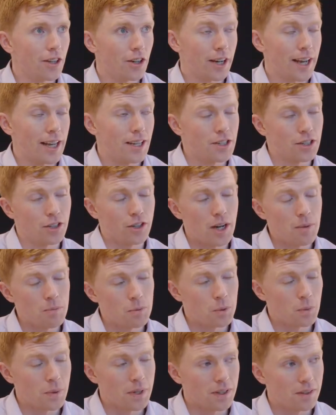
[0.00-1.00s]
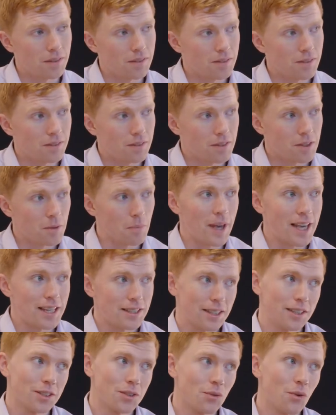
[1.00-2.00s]
You're getting to grips with the
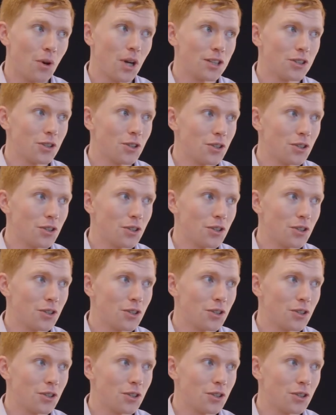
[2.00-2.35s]
basics of what's